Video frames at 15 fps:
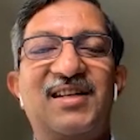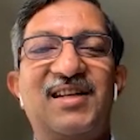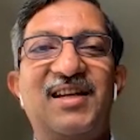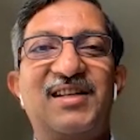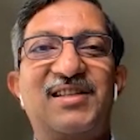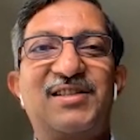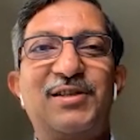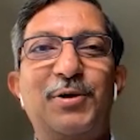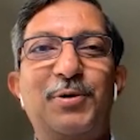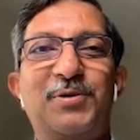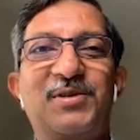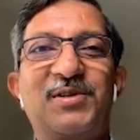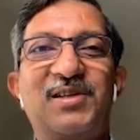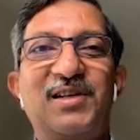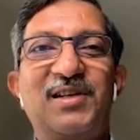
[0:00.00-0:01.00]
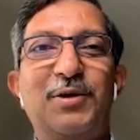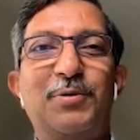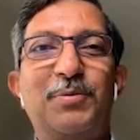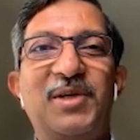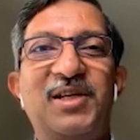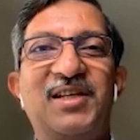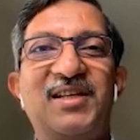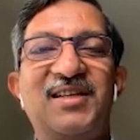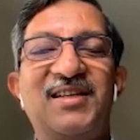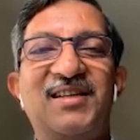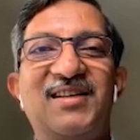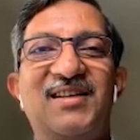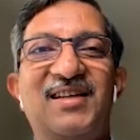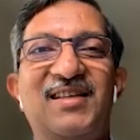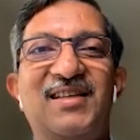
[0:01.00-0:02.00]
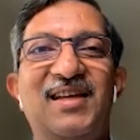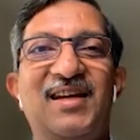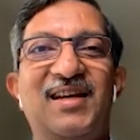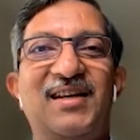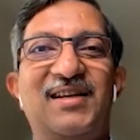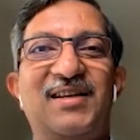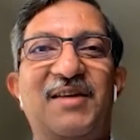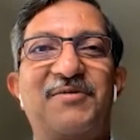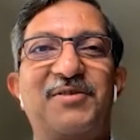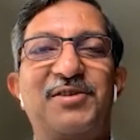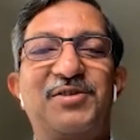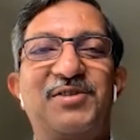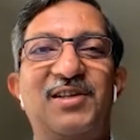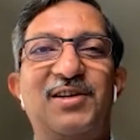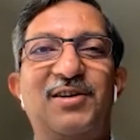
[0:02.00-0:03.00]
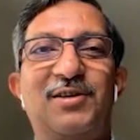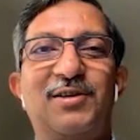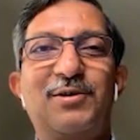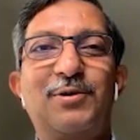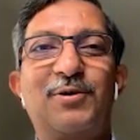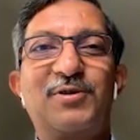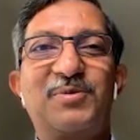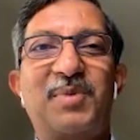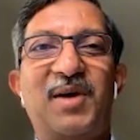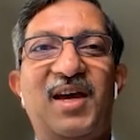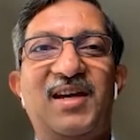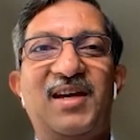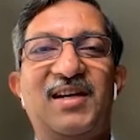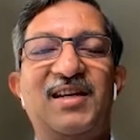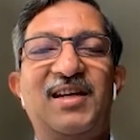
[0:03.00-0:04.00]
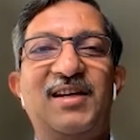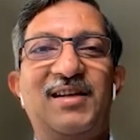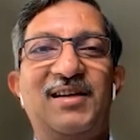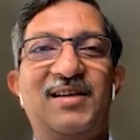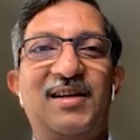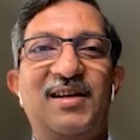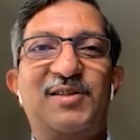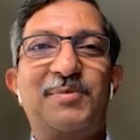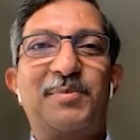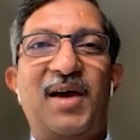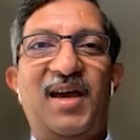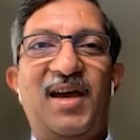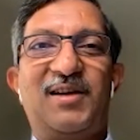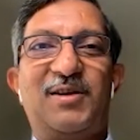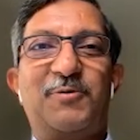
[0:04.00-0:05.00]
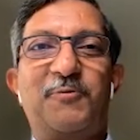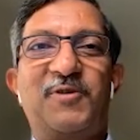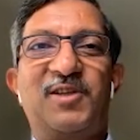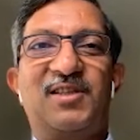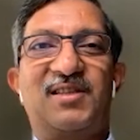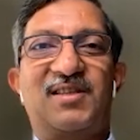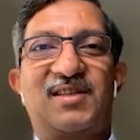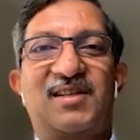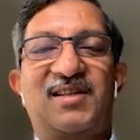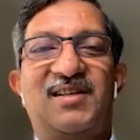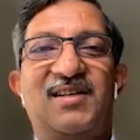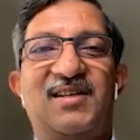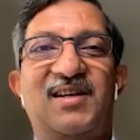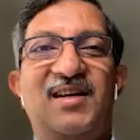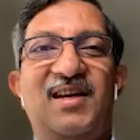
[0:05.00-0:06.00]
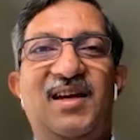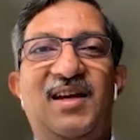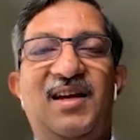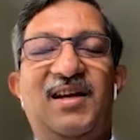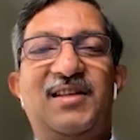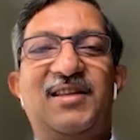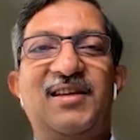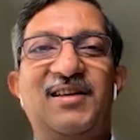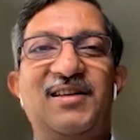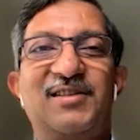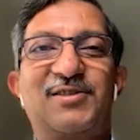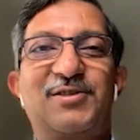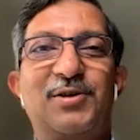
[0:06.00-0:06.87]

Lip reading: creates new new material, and then it eventually all goes back and integrates back with the earth.